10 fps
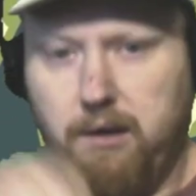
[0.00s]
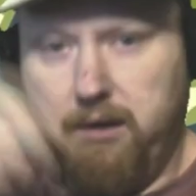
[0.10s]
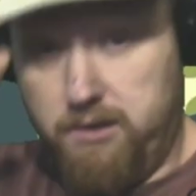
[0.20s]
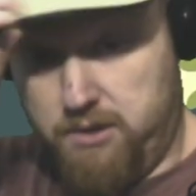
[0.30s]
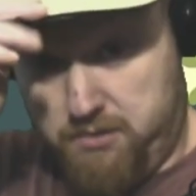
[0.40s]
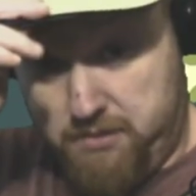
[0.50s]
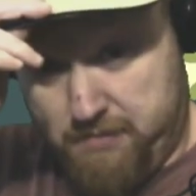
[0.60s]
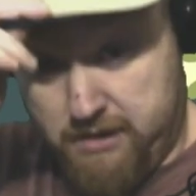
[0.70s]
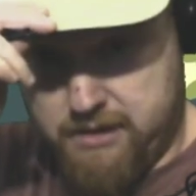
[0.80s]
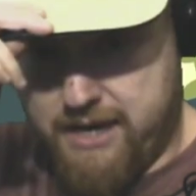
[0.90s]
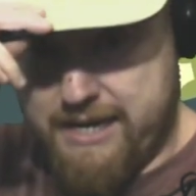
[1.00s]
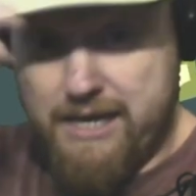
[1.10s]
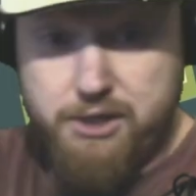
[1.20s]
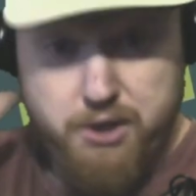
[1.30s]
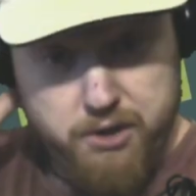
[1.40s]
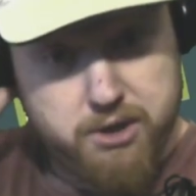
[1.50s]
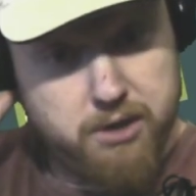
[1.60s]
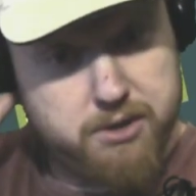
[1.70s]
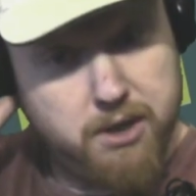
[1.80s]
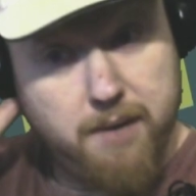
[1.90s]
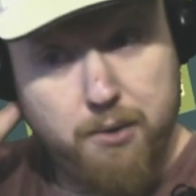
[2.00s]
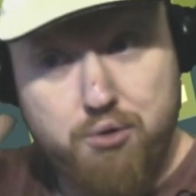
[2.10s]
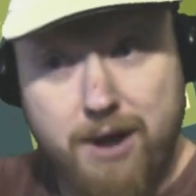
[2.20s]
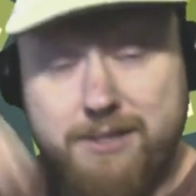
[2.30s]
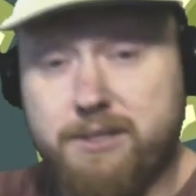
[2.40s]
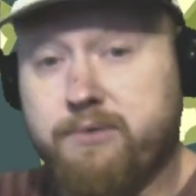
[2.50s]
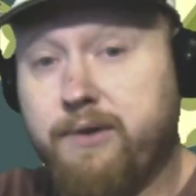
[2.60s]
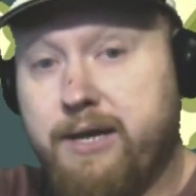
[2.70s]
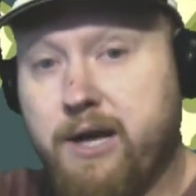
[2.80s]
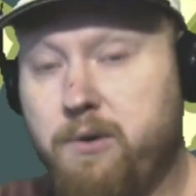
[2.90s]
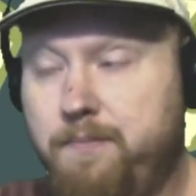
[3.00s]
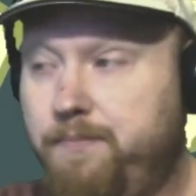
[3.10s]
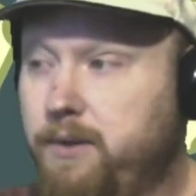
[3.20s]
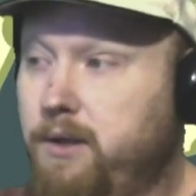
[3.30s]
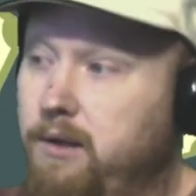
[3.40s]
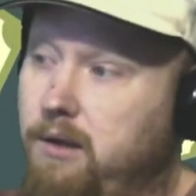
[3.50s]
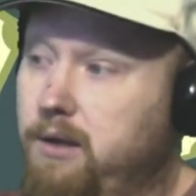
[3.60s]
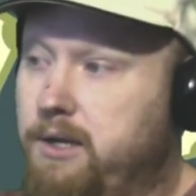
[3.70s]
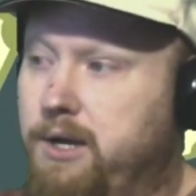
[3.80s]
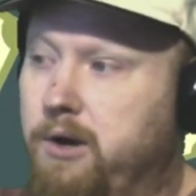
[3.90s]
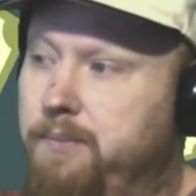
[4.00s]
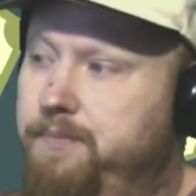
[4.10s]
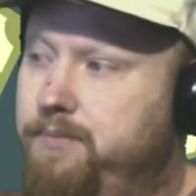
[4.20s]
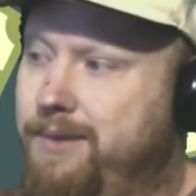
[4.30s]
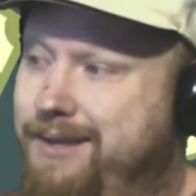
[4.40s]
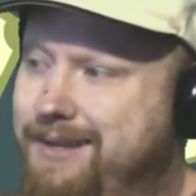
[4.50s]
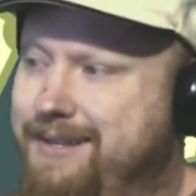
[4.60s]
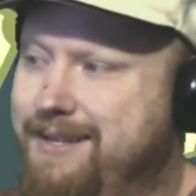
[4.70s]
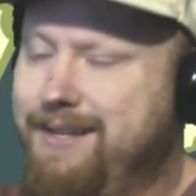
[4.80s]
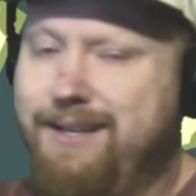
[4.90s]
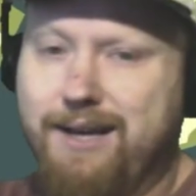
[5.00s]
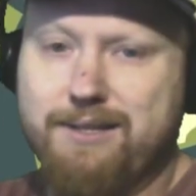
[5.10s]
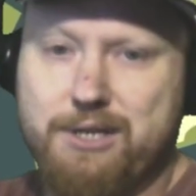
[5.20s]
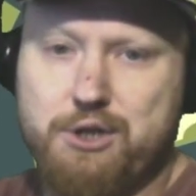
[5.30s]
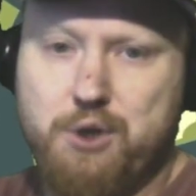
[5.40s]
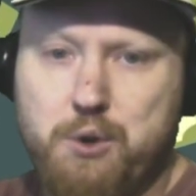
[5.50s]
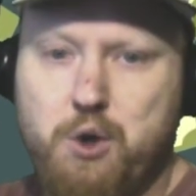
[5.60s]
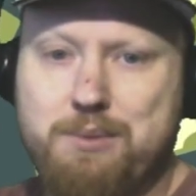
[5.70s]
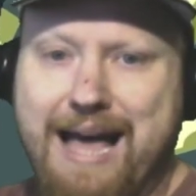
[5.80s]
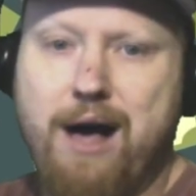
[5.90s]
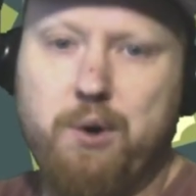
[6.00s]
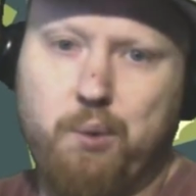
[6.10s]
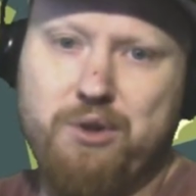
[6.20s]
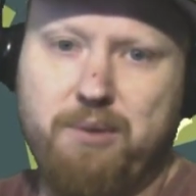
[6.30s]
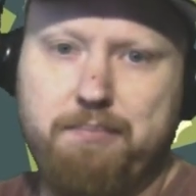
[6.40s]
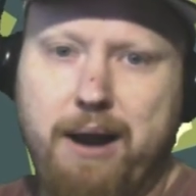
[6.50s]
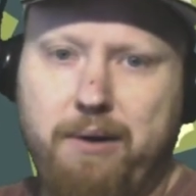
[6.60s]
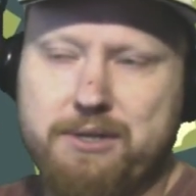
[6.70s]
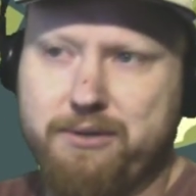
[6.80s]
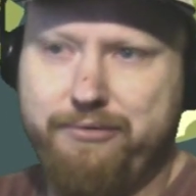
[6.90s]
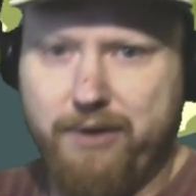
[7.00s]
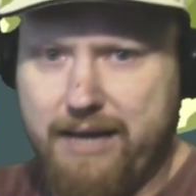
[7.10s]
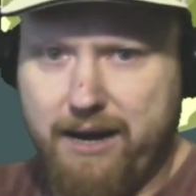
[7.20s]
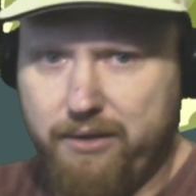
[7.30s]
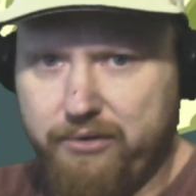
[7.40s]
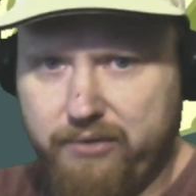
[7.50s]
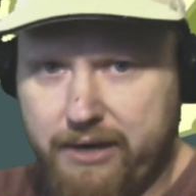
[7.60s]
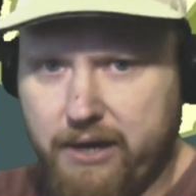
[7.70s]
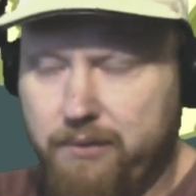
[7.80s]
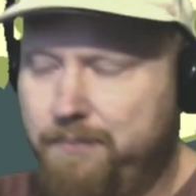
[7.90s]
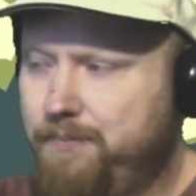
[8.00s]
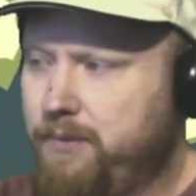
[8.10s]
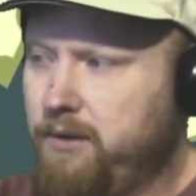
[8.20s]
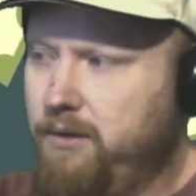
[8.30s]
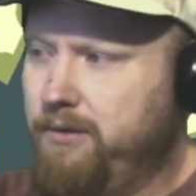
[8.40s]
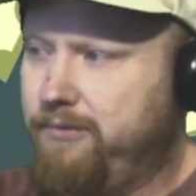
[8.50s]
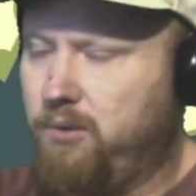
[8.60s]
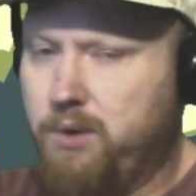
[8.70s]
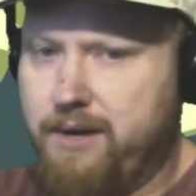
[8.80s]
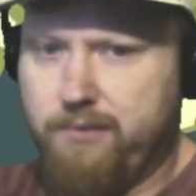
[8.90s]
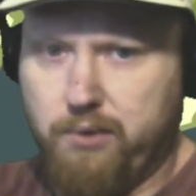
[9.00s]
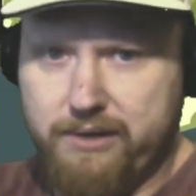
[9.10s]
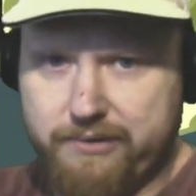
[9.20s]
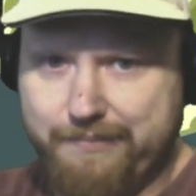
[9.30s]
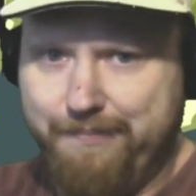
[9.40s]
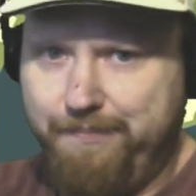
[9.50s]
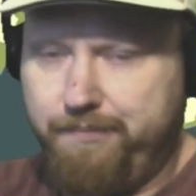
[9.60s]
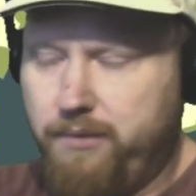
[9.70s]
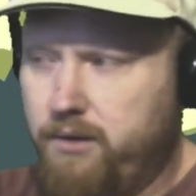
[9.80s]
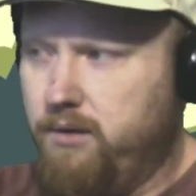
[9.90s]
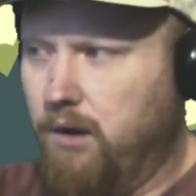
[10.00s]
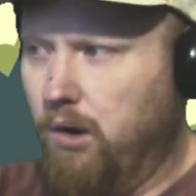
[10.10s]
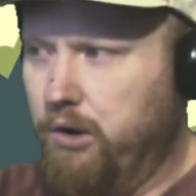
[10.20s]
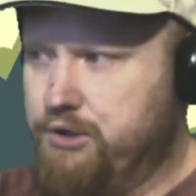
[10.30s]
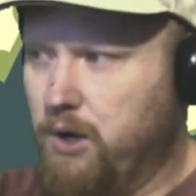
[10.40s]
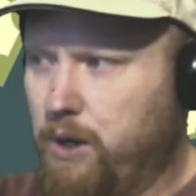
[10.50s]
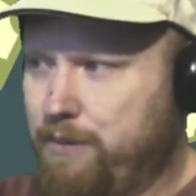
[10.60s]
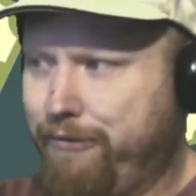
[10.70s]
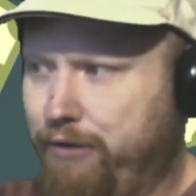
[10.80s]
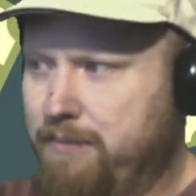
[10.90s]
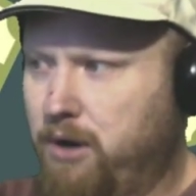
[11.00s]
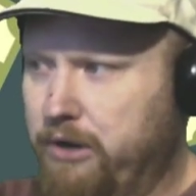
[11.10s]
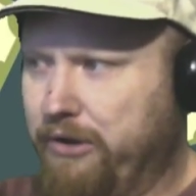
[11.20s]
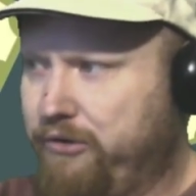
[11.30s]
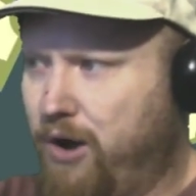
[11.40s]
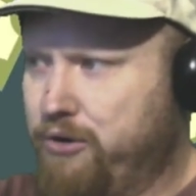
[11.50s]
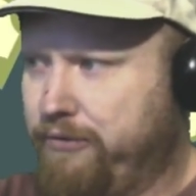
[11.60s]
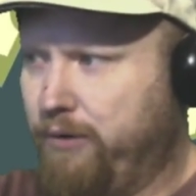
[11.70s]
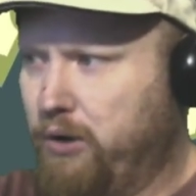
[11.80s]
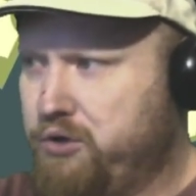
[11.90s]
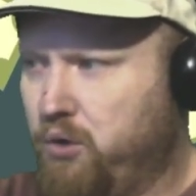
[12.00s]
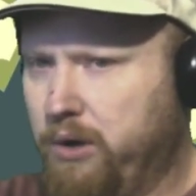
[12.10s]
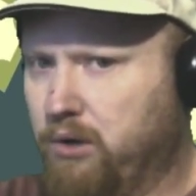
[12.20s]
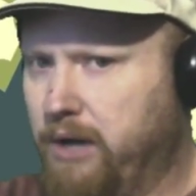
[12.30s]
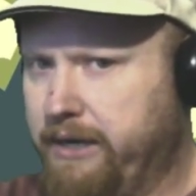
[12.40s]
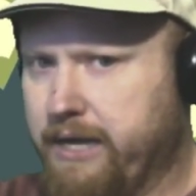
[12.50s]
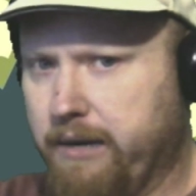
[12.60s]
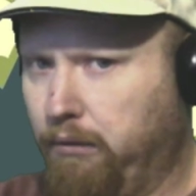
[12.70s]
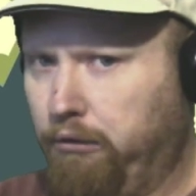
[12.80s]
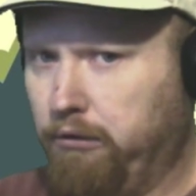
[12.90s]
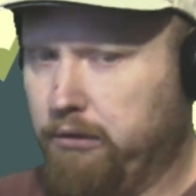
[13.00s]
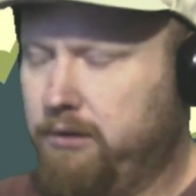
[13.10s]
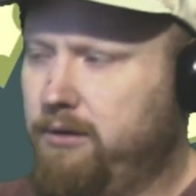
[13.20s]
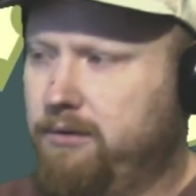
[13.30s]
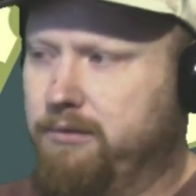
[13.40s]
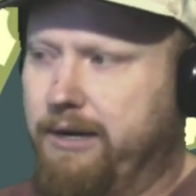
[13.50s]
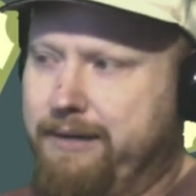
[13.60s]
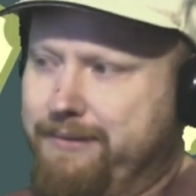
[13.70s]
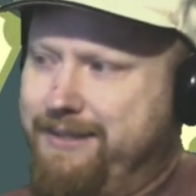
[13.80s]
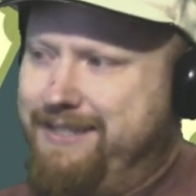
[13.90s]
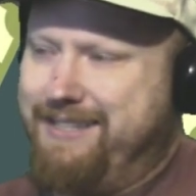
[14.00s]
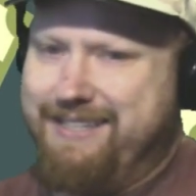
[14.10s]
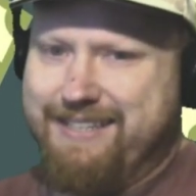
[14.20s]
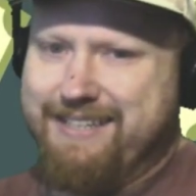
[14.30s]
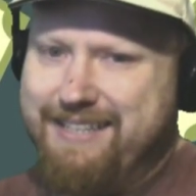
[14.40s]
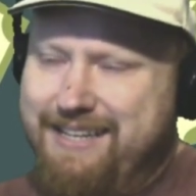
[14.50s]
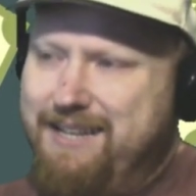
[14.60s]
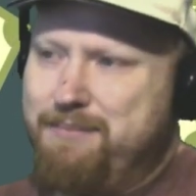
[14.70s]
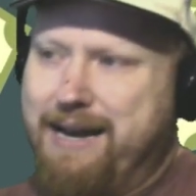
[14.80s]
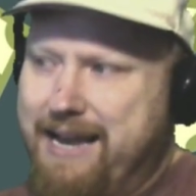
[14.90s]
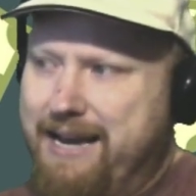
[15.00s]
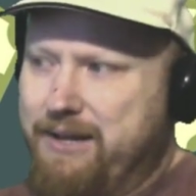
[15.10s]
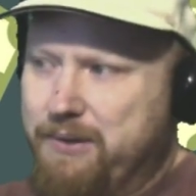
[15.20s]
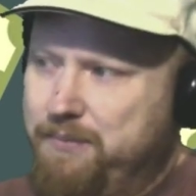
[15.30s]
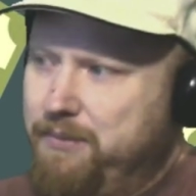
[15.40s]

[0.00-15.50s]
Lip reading: So then it'll be a lot easier to come across this video, unless YouTube's algorithm buries the fuck out of this video for whatever reason. Oh, he's talking about free money, that's controversial, we don't like that, right? Anywho,